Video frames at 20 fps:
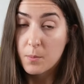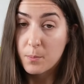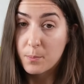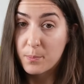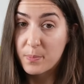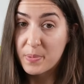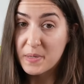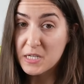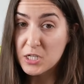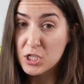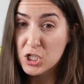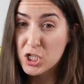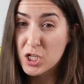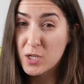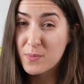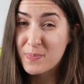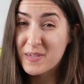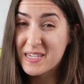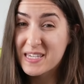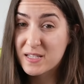
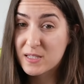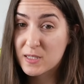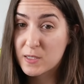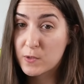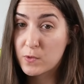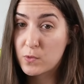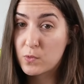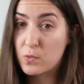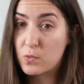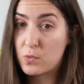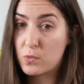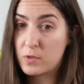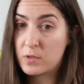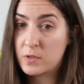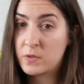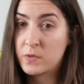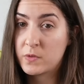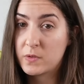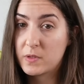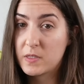Bishop e2.
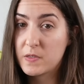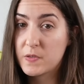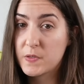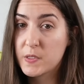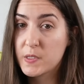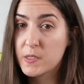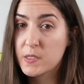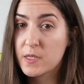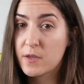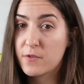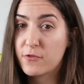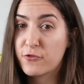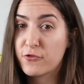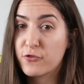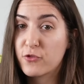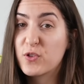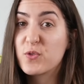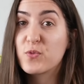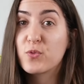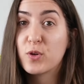This is a
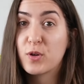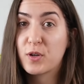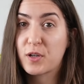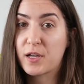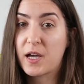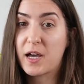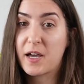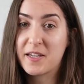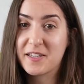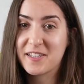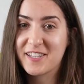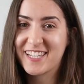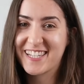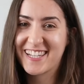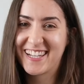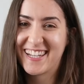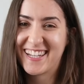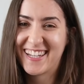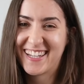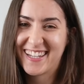free rook,
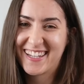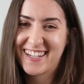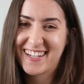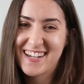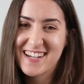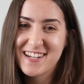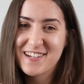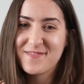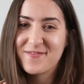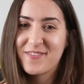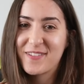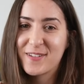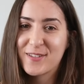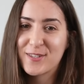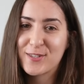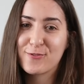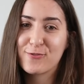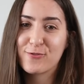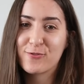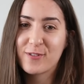guys.
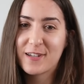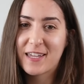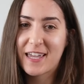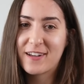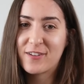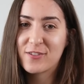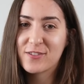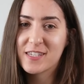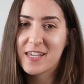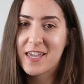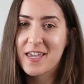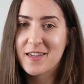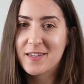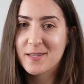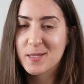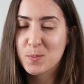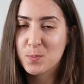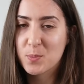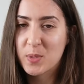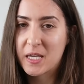Because the rook cannot take a
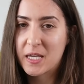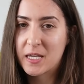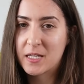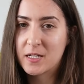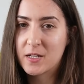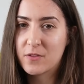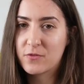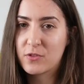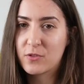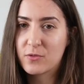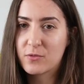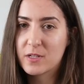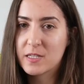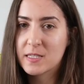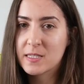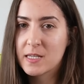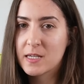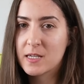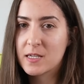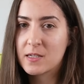spin. If the rook
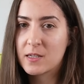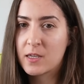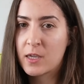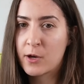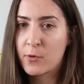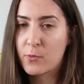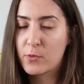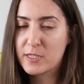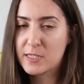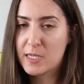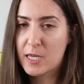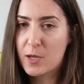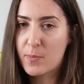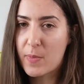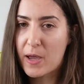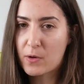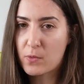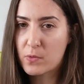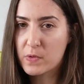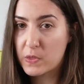is taking here, we take
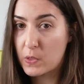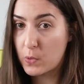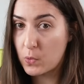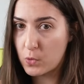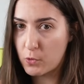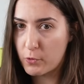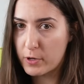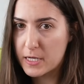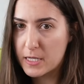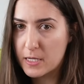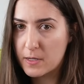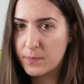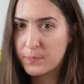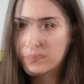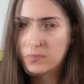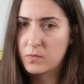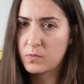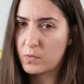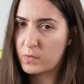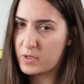back with the queen.
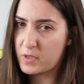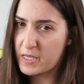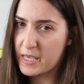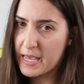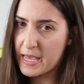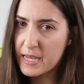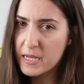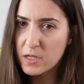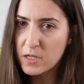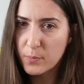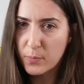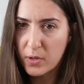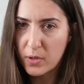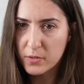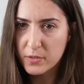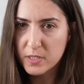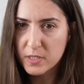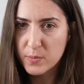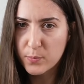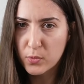Okay, the
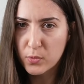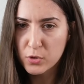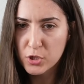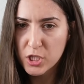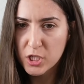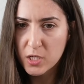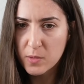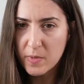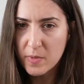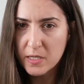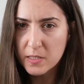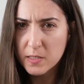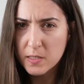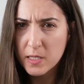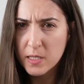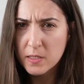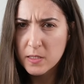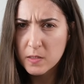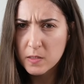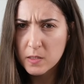pawn is pushing, makes
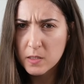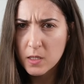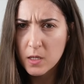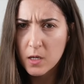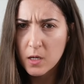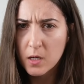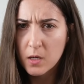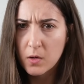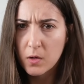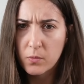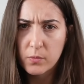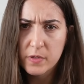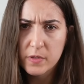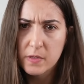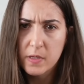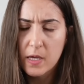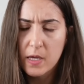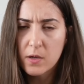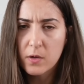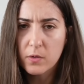sense. We
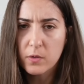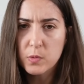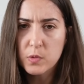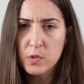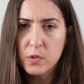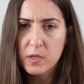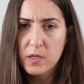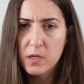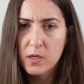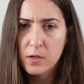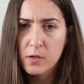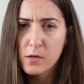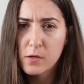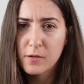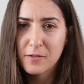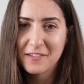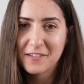take also here.